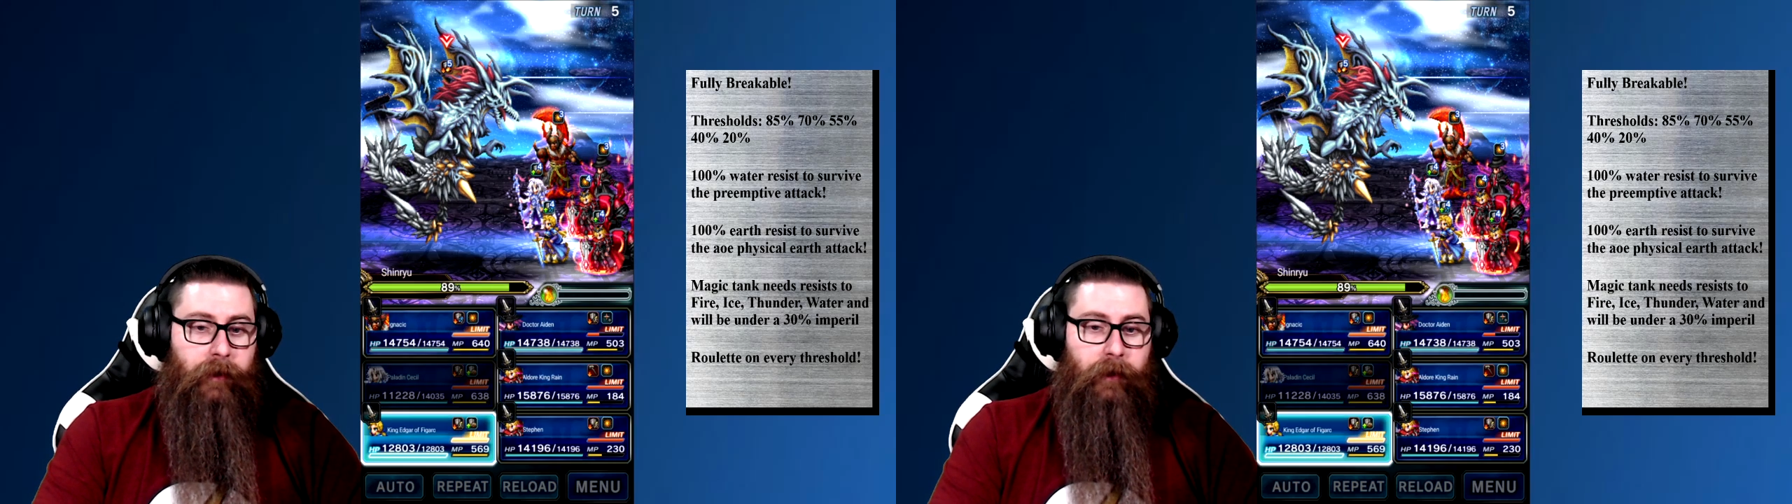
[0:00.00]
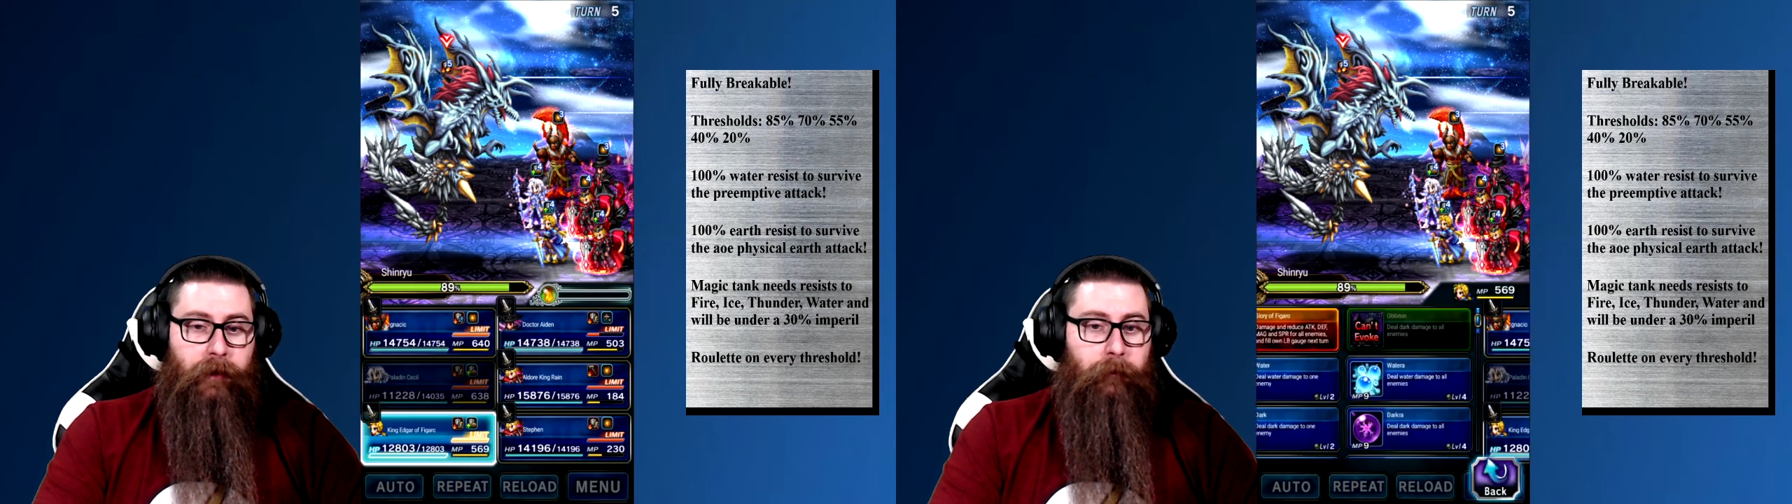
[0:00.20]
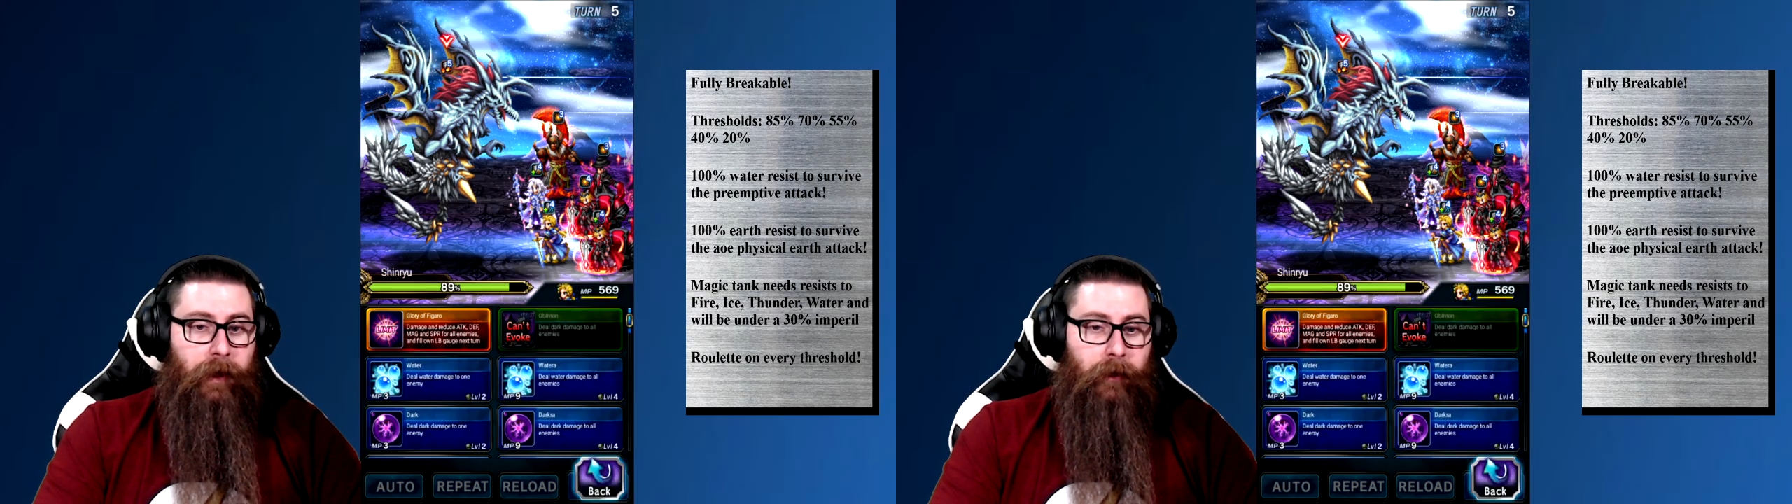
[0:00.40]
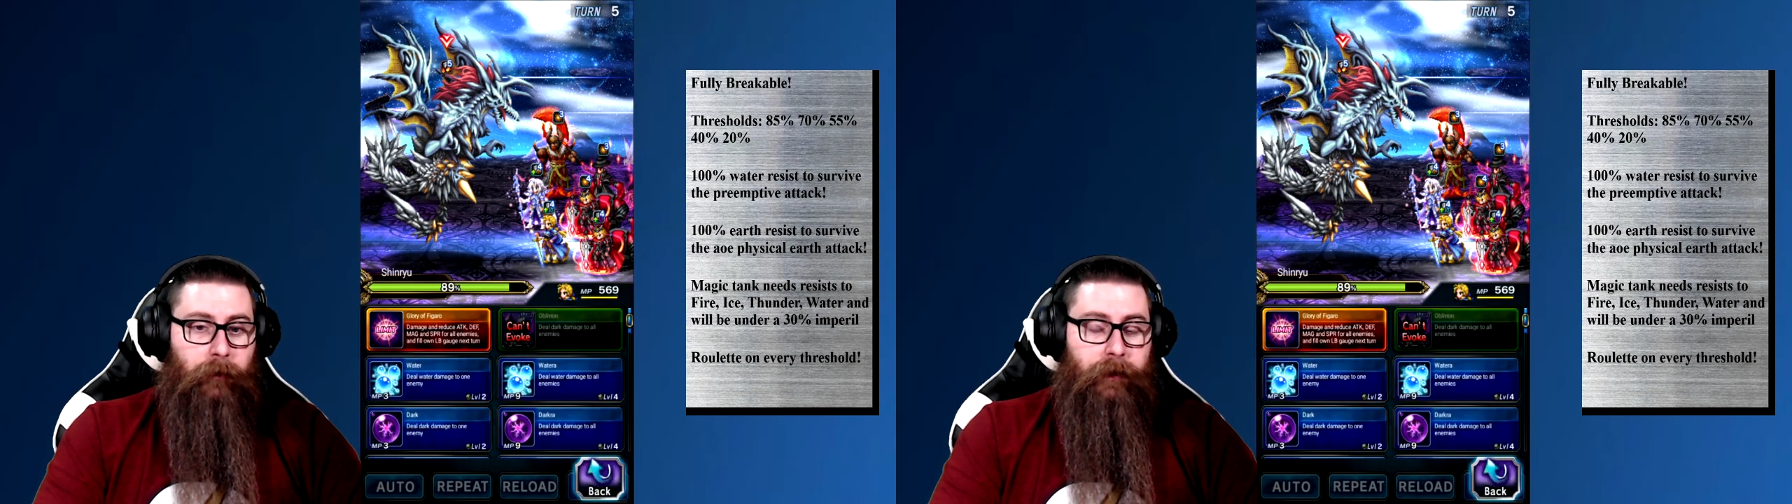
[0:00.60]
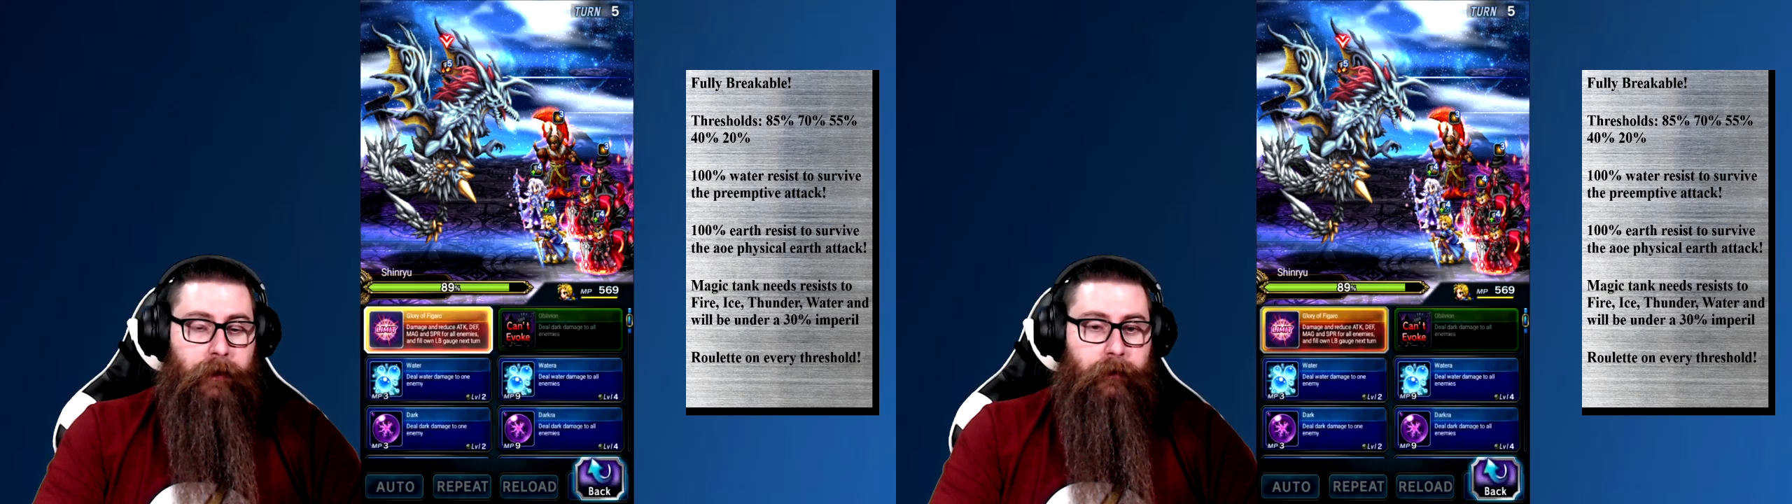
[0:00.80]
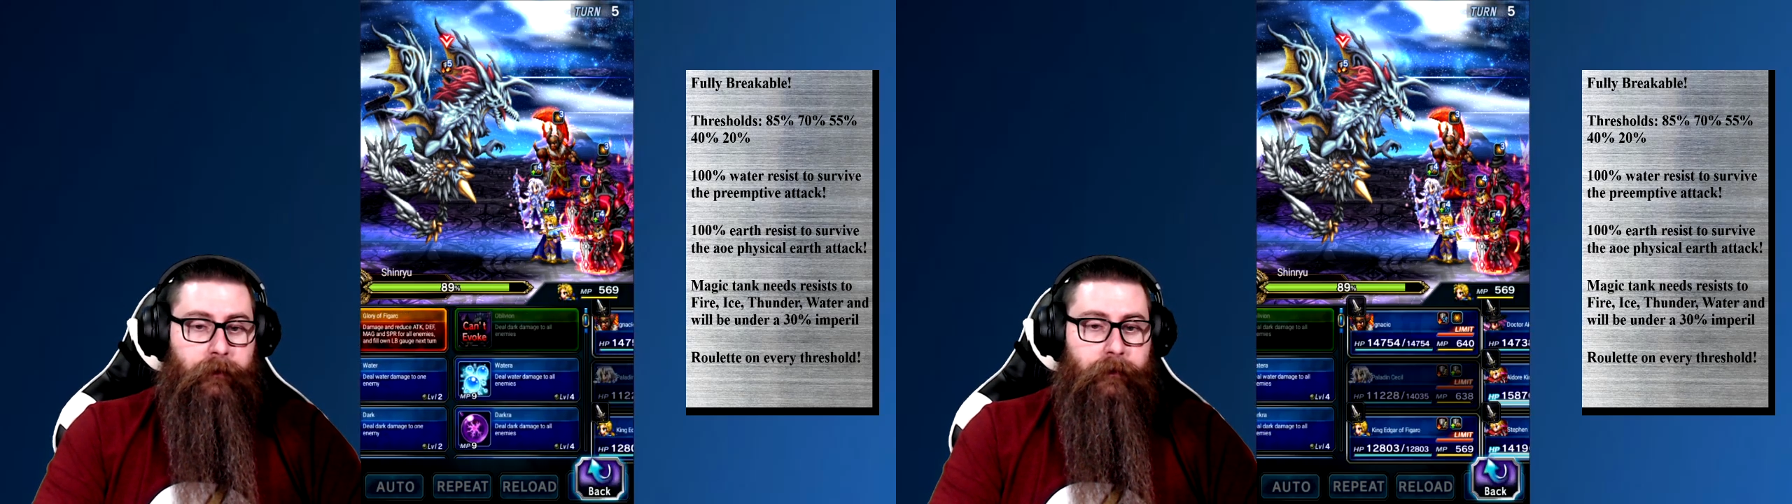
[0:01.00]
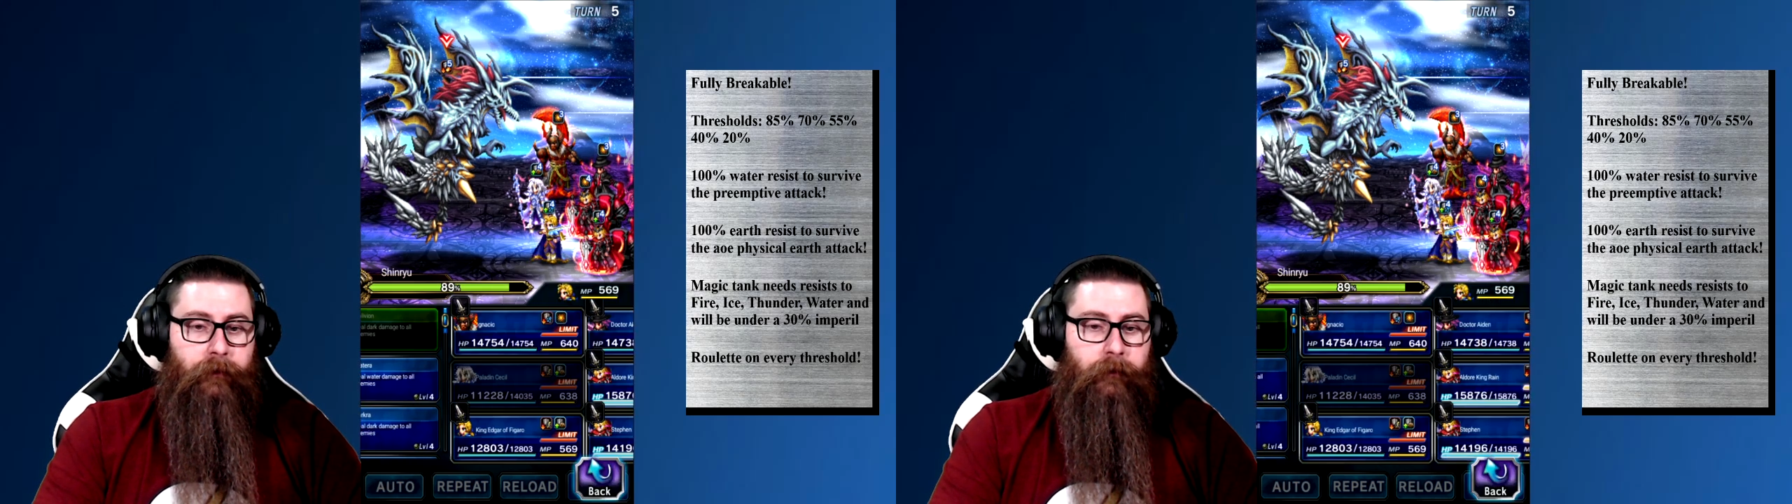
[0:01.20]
again, by all means.